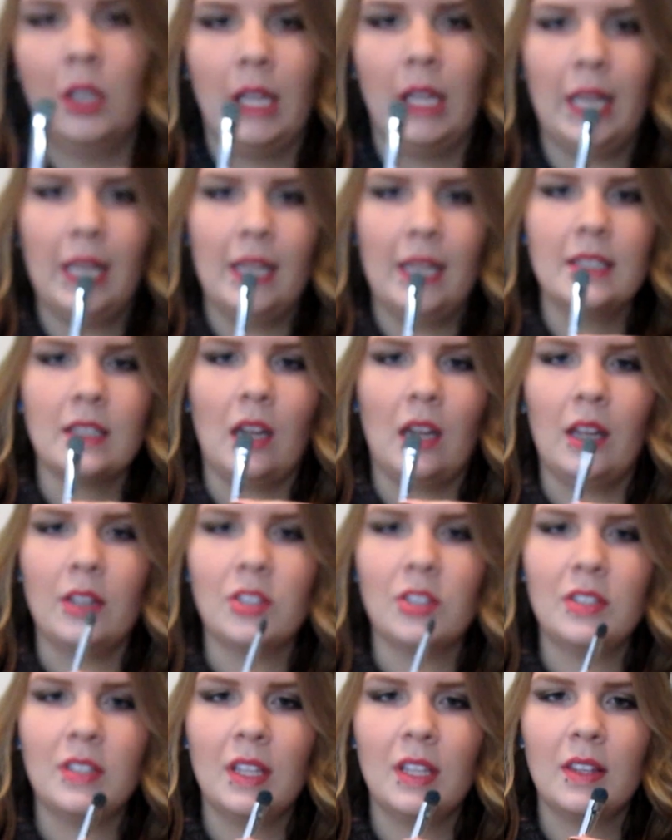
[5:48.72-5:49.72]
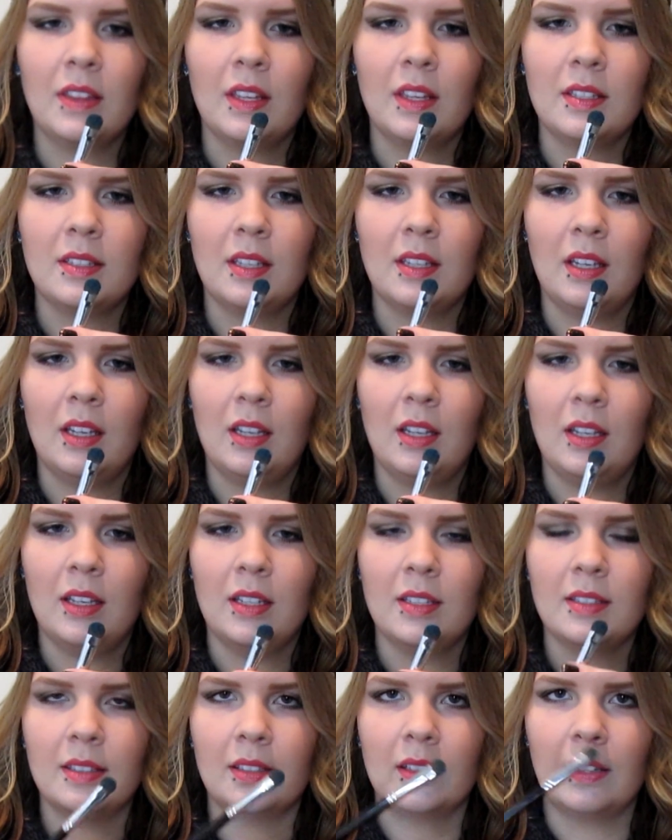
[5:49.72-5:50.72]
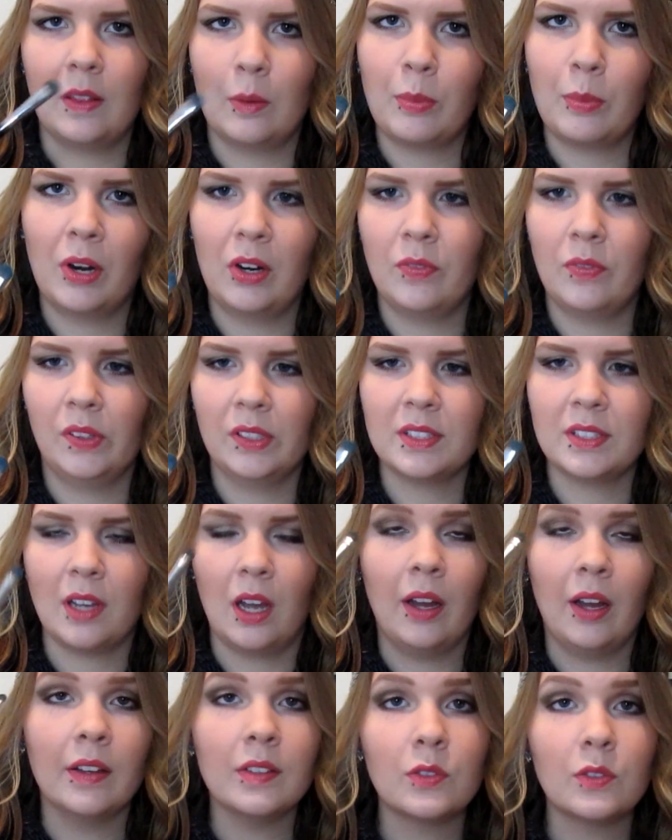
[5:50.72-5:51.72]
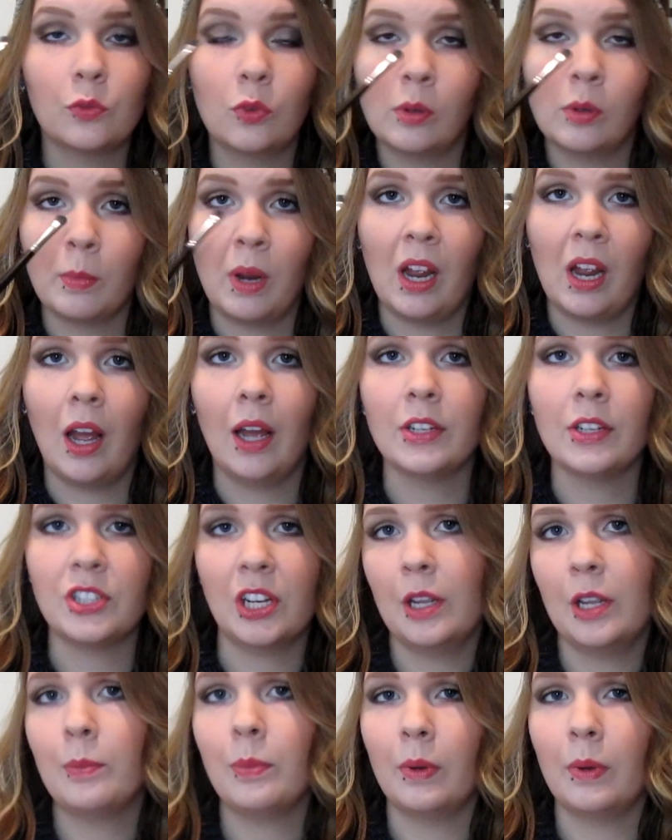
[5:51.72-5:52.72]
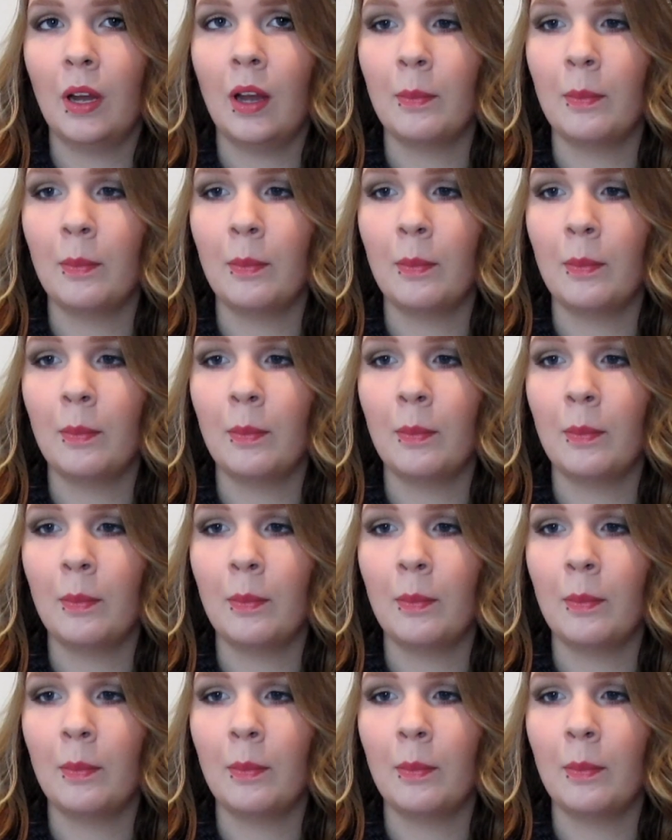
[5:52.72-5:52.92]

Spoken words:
And I just think this is the perfect size for my eye shape.